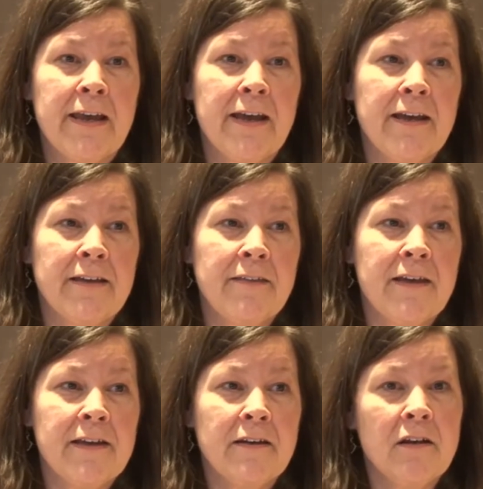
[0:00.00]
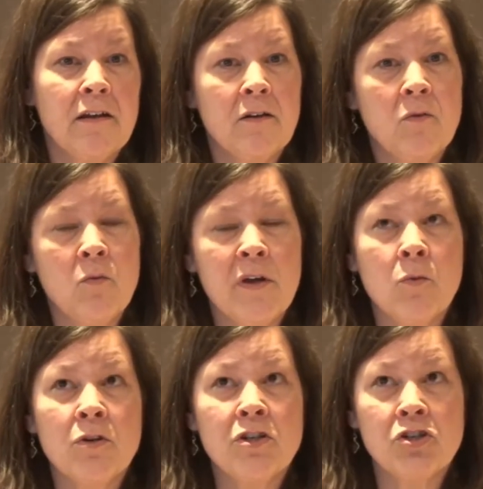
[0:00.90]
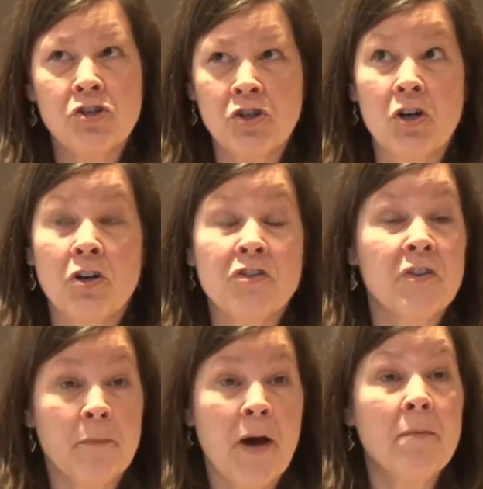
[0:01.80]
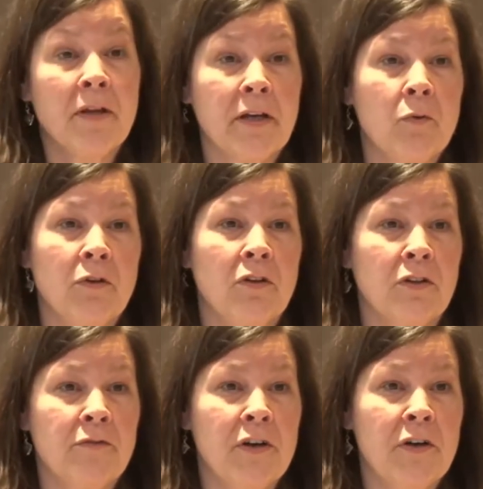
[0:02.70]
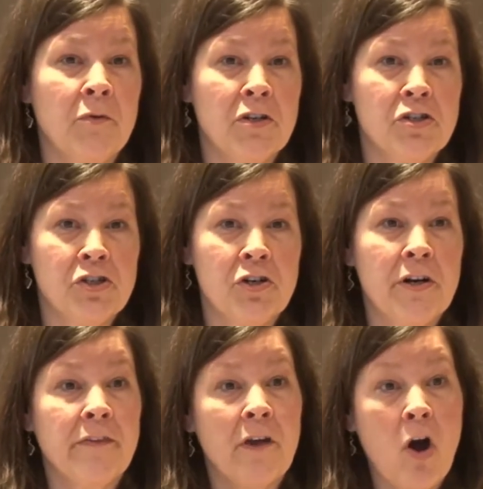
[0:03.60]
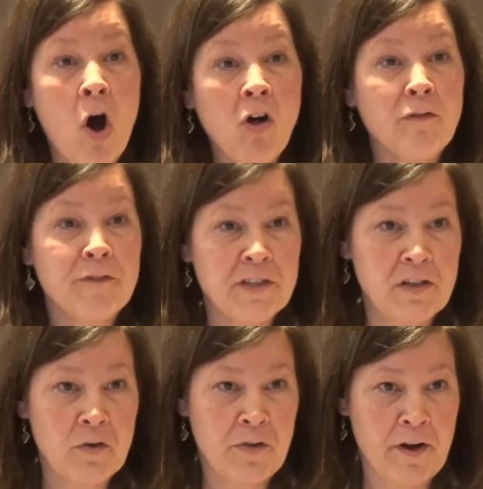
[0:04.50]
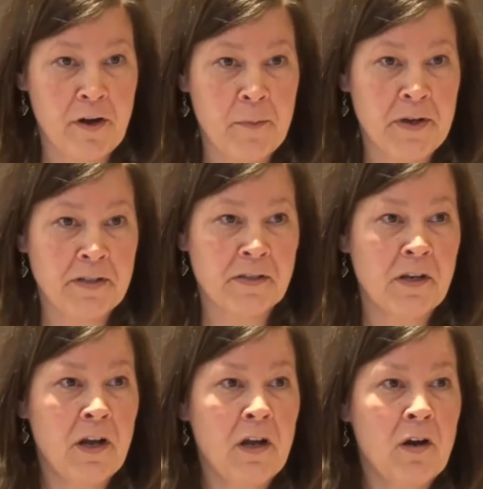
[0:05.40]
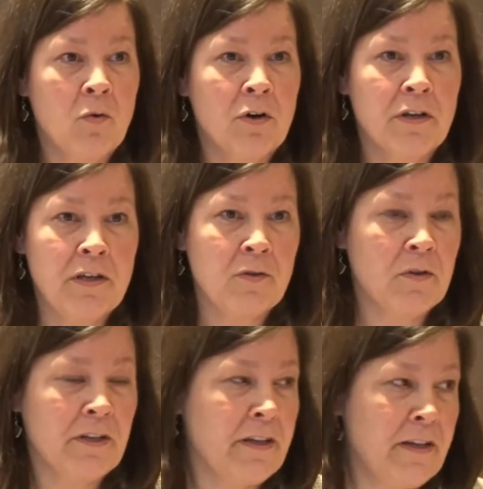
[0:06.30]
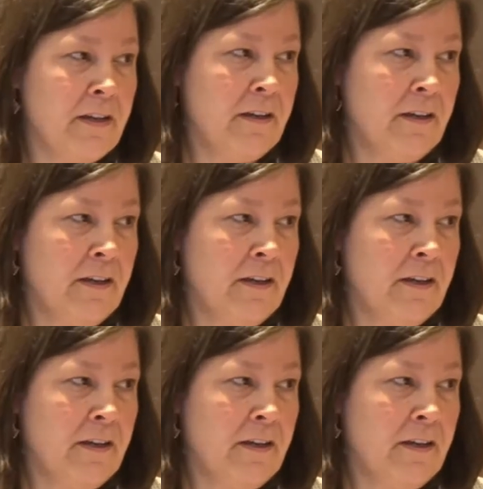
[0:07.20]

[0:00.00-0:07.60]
And then it would ensure to the public, it would look very reassuring that all physiotherapists were equally